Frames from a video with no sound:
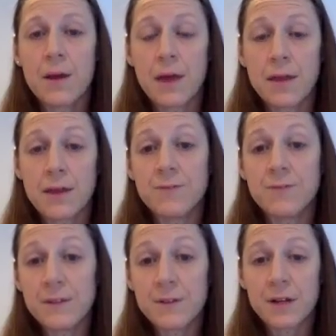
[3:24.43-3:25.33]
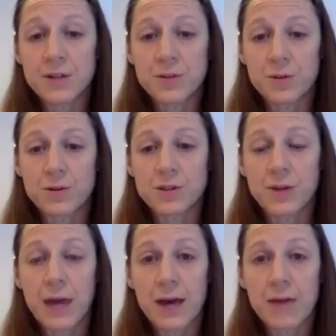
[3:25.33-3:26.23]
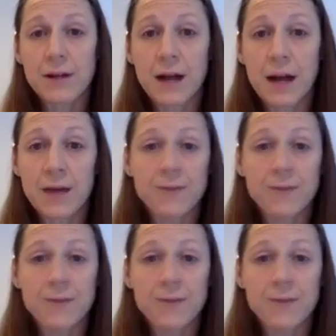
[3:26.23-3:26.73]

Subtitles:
And then fever control. So having a high